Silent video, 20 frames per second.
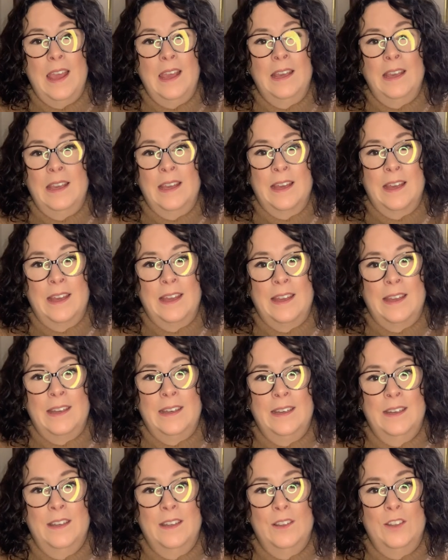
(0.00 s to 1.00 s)

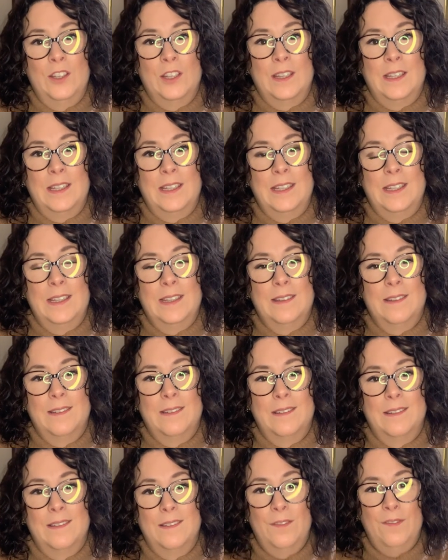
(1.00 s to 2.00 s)
and just
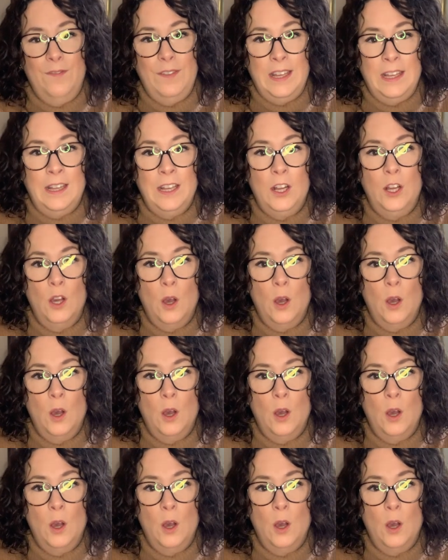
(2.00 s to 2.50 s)
feeling